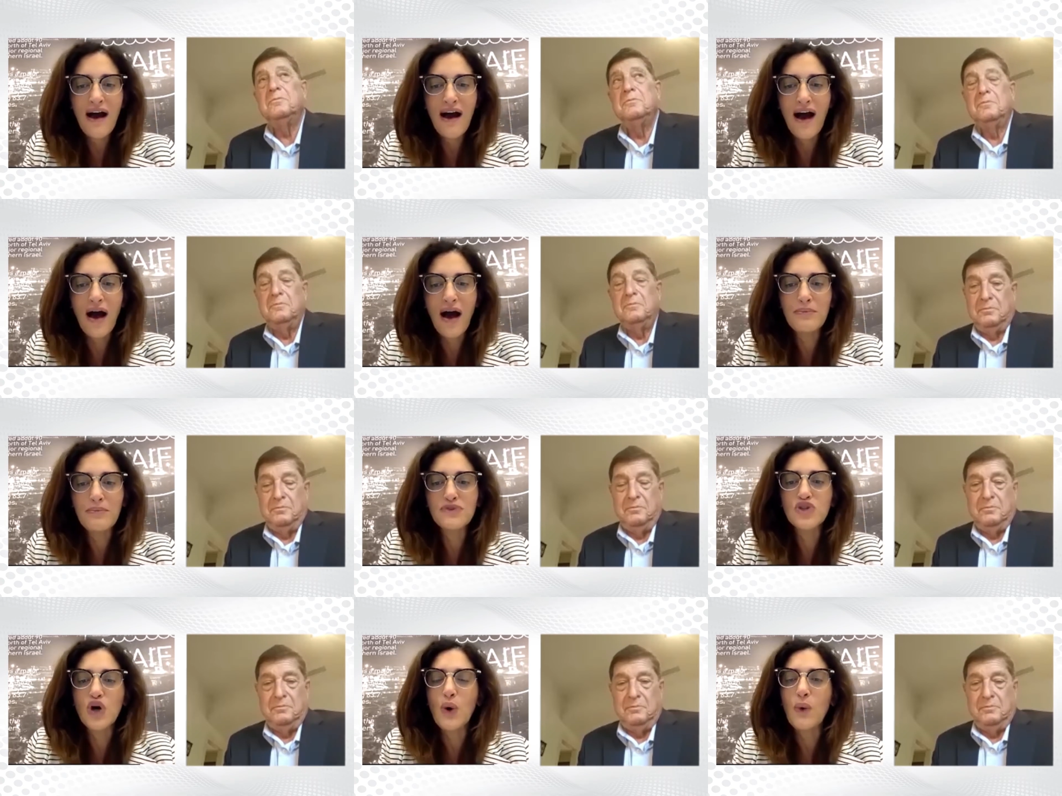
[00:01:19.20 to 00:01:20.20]
Speaker 1: Um,
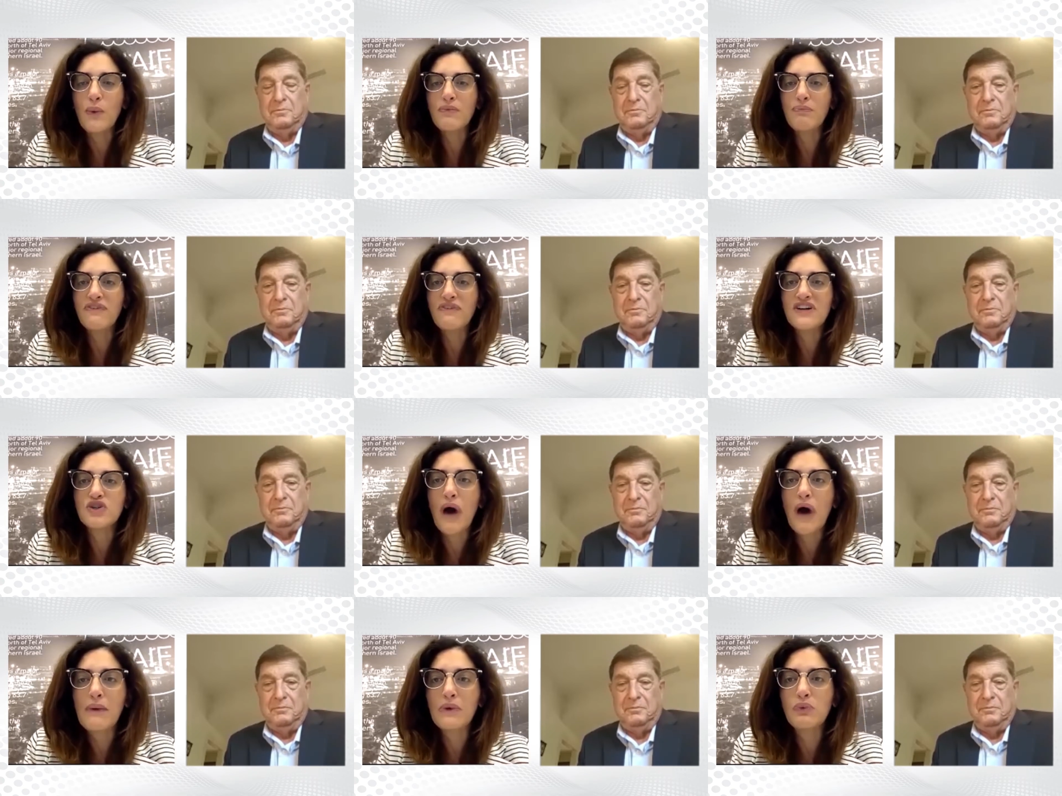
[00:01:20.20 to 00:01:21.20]
so Professor
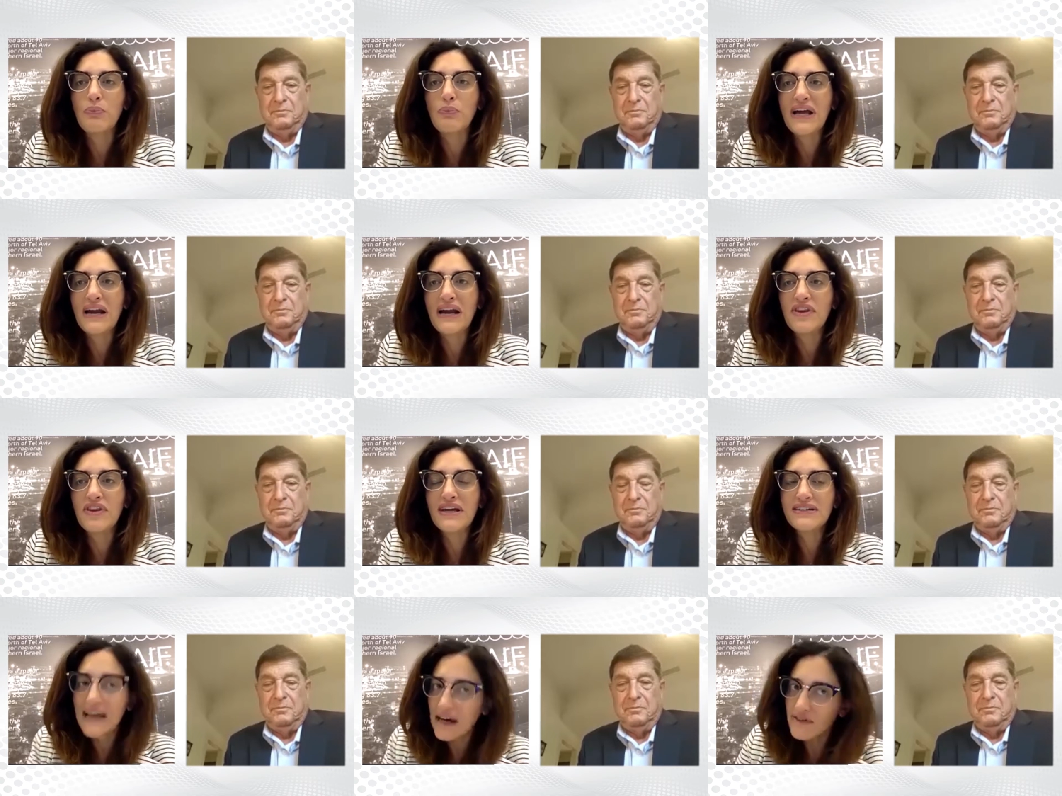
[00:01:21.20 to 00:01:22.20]
Weimann will break everything
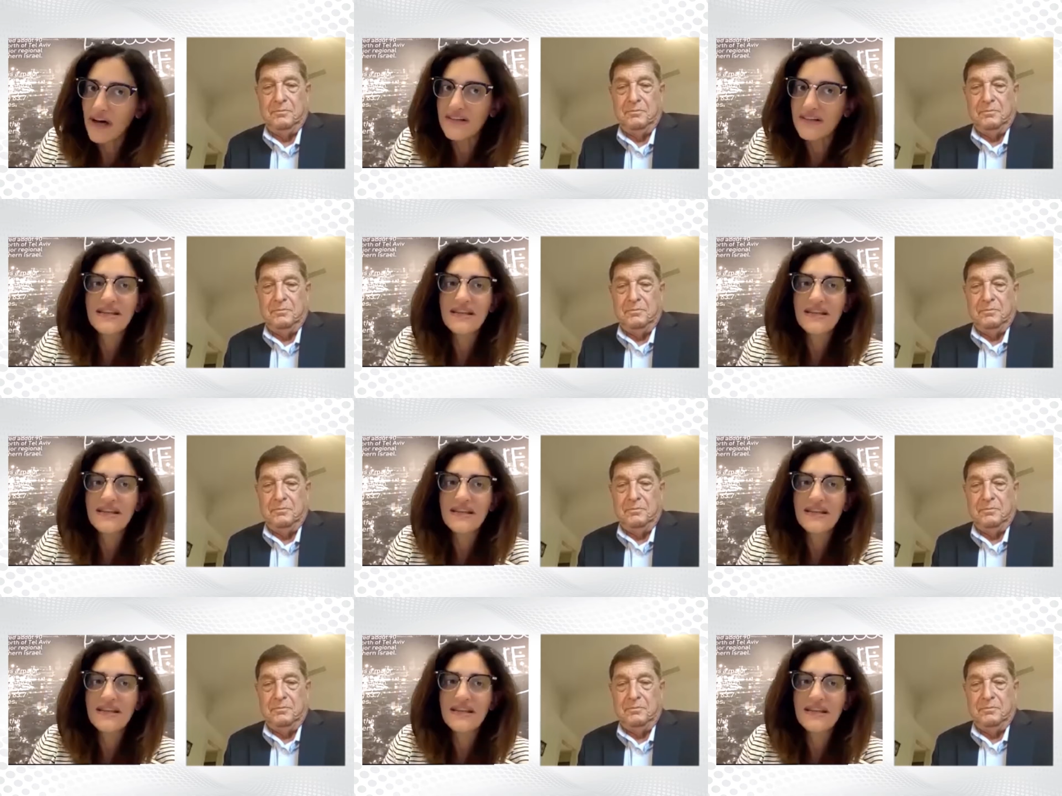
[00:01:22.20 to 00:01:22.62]
down for us.